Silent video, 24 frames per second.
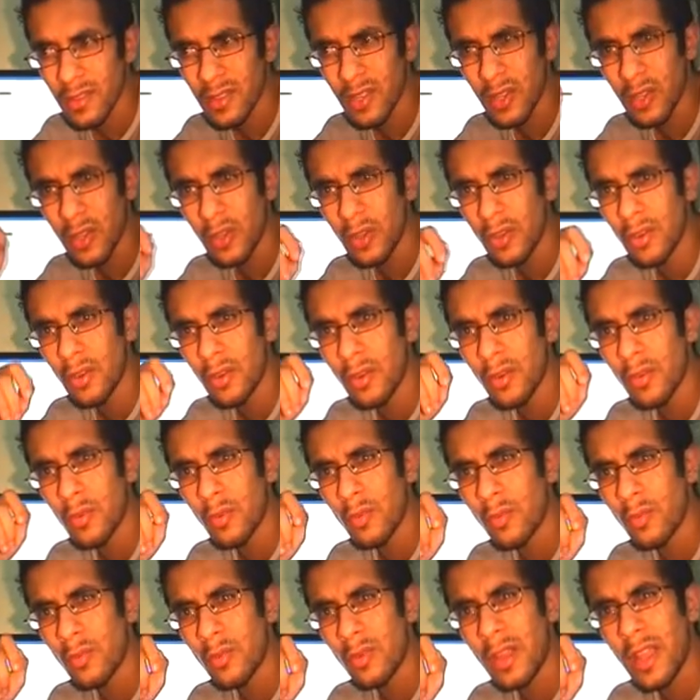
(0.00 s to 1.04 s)

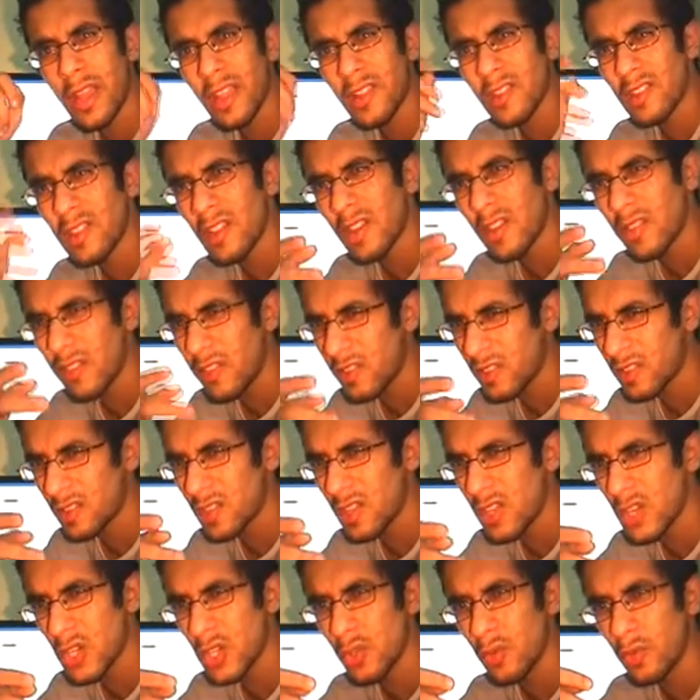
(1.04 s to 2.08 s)
So is there this
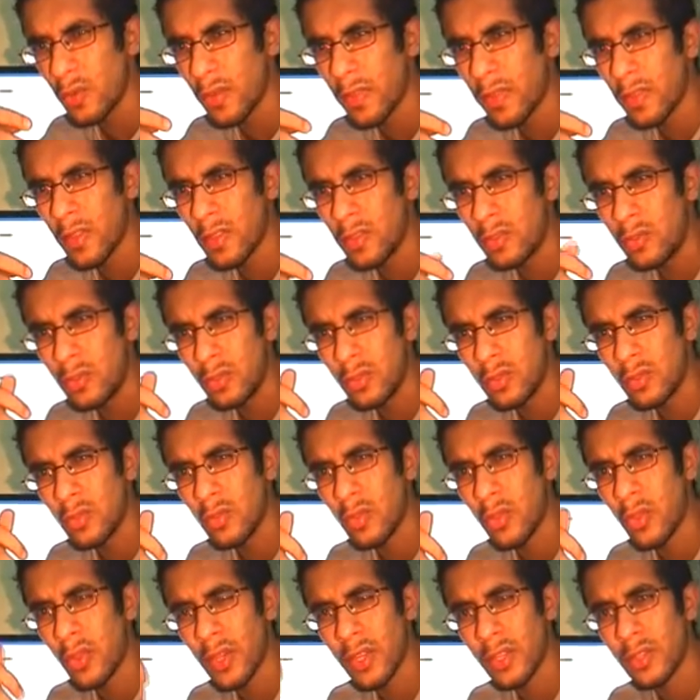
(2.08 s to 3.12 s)
issue with the
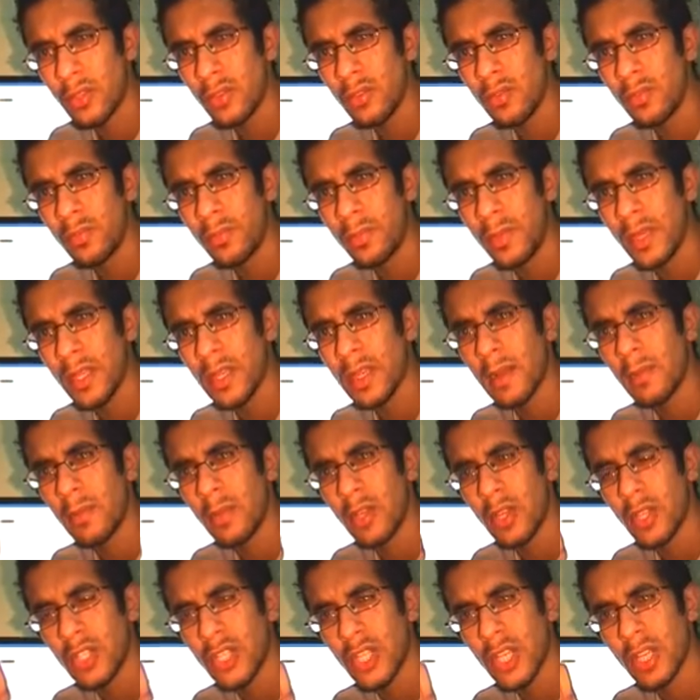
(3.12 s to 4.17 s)

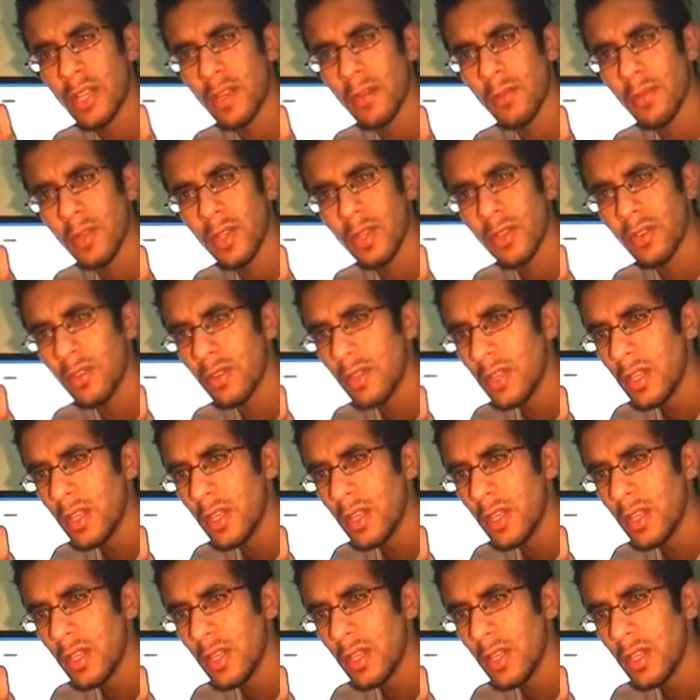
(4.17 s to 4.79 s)
2232BW and GW?